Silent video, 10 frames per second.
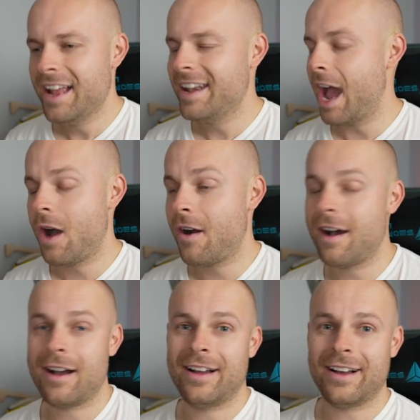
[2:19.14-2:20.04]
Now,
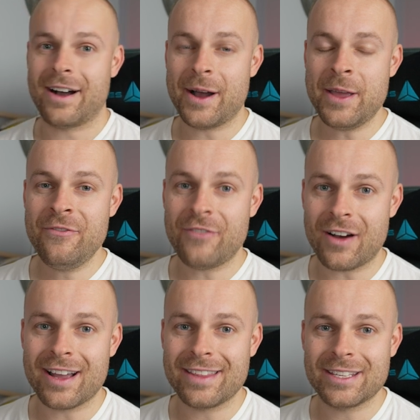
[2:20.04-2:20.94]
I
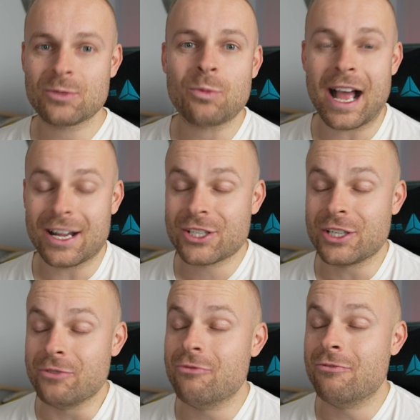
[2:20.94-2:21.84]
find this
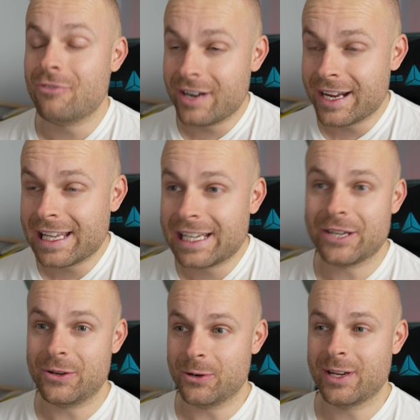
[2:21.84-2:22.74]
actually really
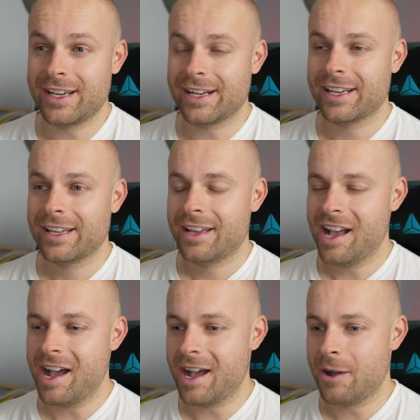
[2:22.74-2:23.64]
annoying.
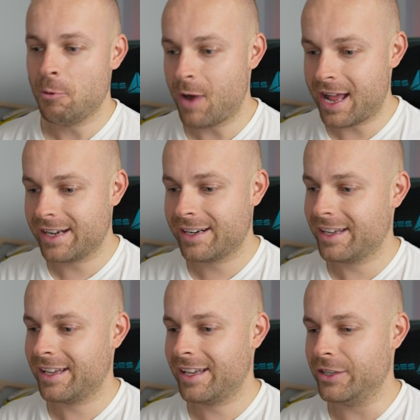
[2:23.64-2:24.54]
When
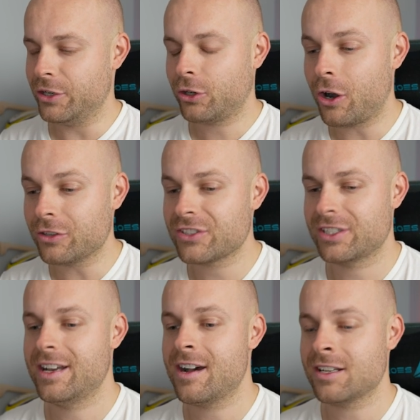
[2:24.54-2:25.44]
you're
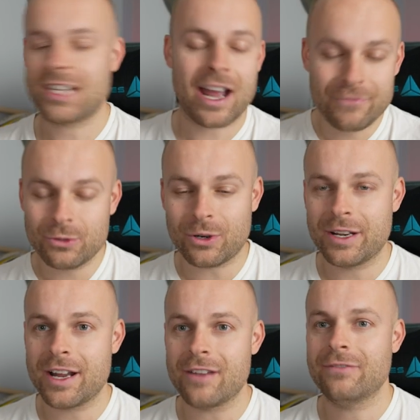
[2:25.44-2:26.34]
constantly asked, have you got
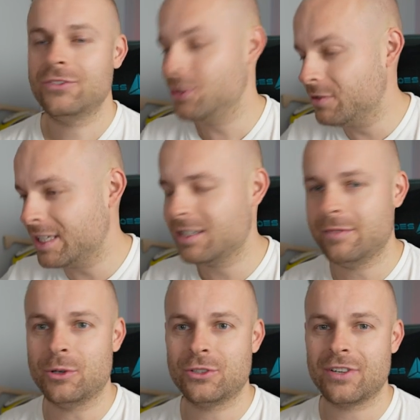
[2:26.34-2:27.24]
enough? Do you need
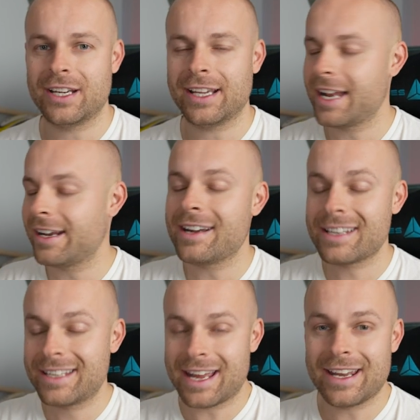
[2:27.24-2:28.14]
more drink? And I
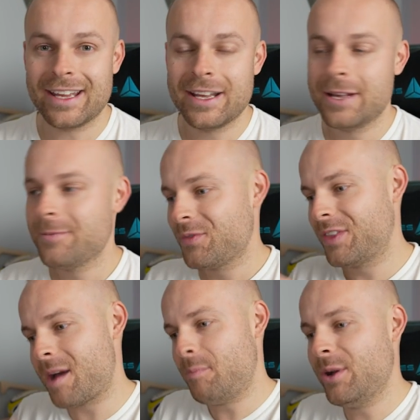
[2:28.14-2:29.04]
get it.
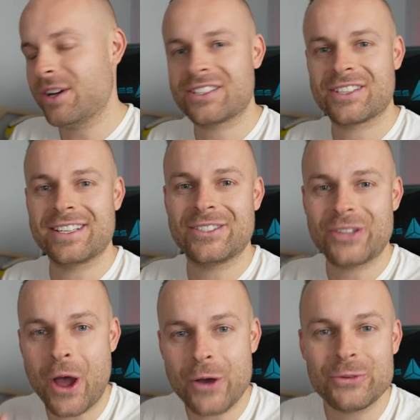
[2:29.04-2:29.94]
That person is the
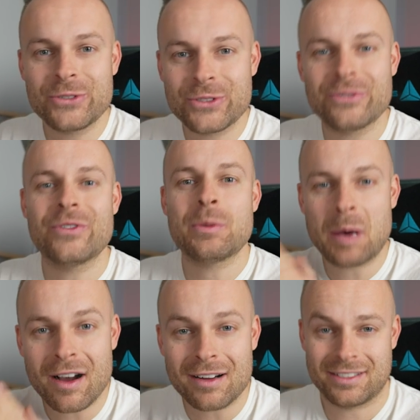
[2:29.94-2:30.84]
host of the
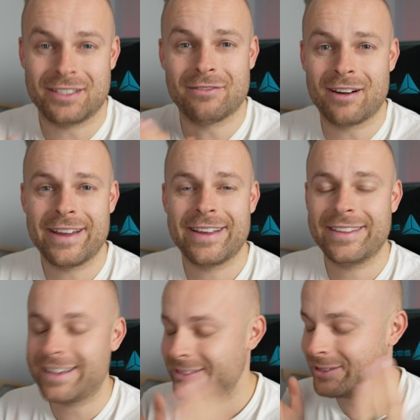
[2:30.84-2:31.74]
party, right?
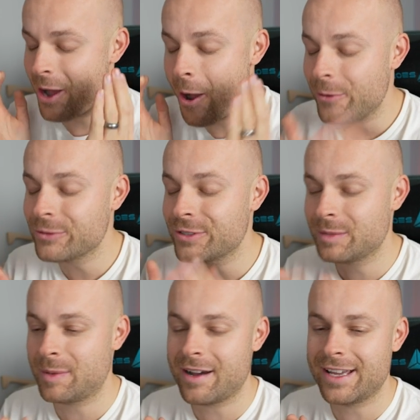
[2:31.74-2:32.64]
That's the host of the
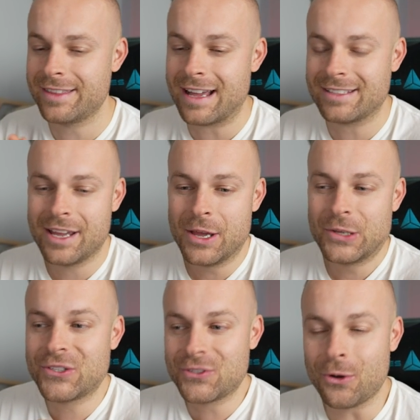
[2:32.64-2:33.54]
party. And that's
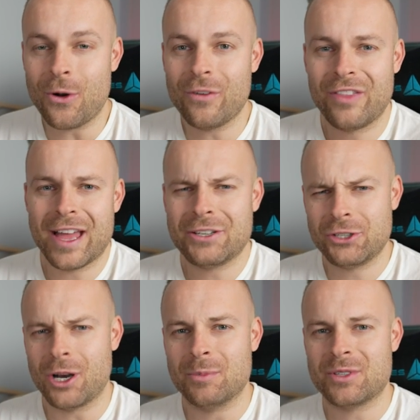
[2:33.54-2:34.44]
sort of their
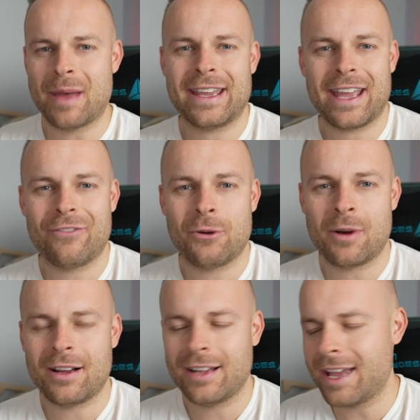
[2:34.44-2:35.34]
job, to make
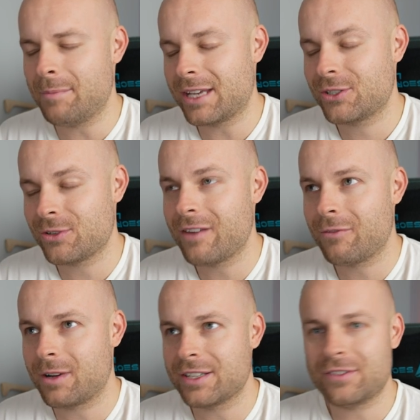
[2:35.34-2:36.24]
sure
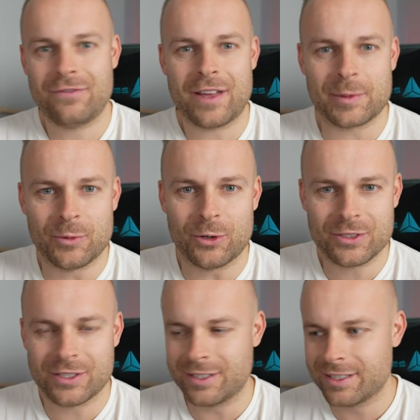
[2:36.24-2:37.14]
everyone is fed and
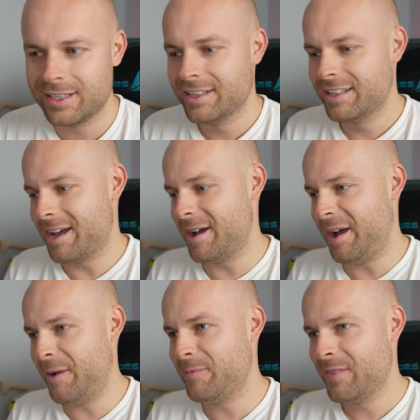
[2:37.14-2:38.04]
watered
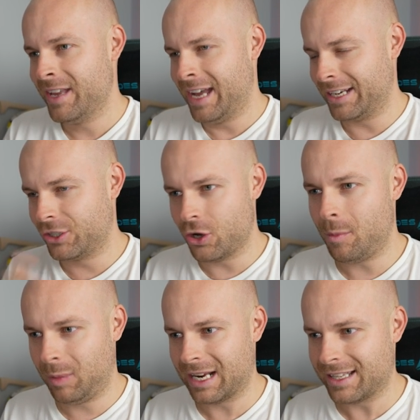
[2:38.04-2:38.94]
and
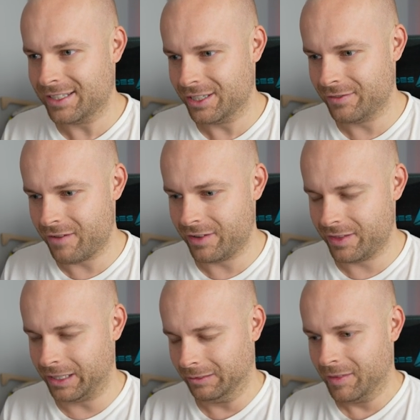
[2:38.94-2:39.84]
got plenty of
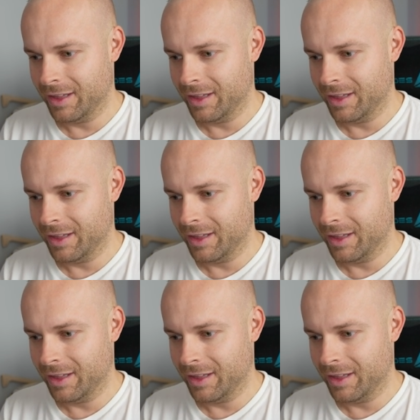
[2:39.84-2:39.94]
everything.